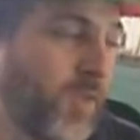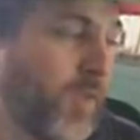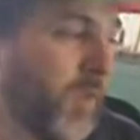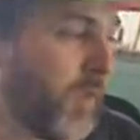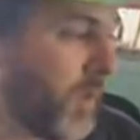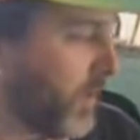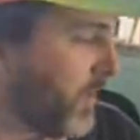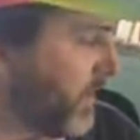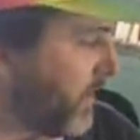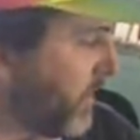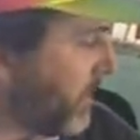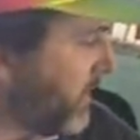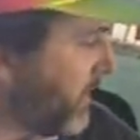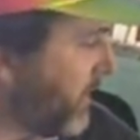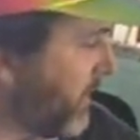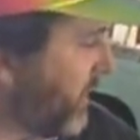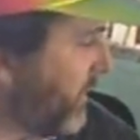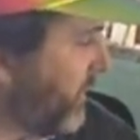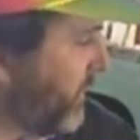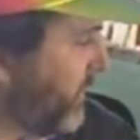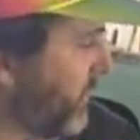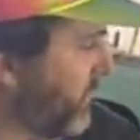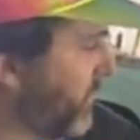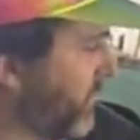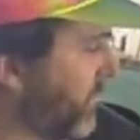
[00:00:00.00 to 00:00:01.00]
And instead
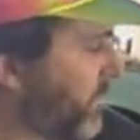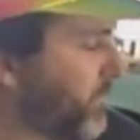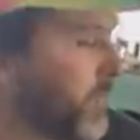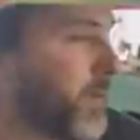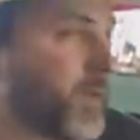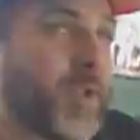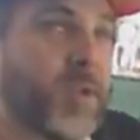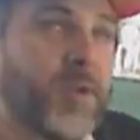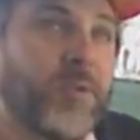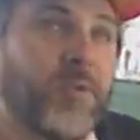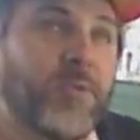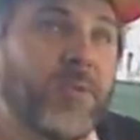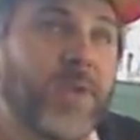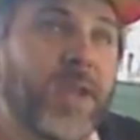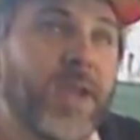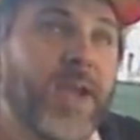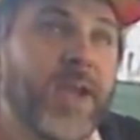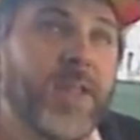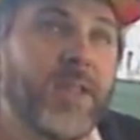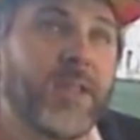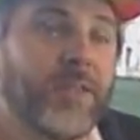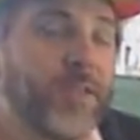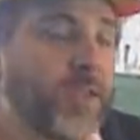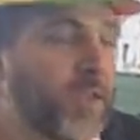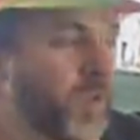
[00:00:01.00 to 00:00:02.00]
of a smelly old
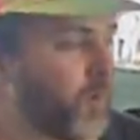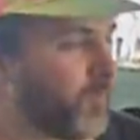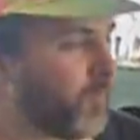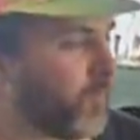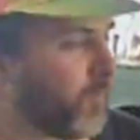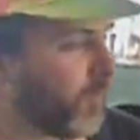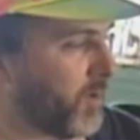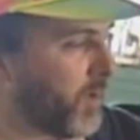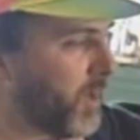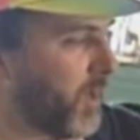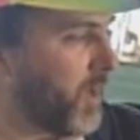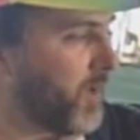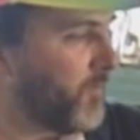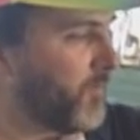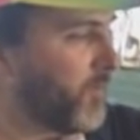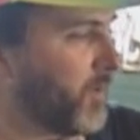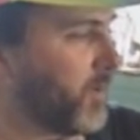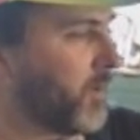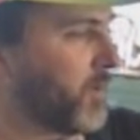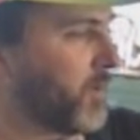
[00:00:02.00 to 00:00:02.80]
gas tank, we're going to have a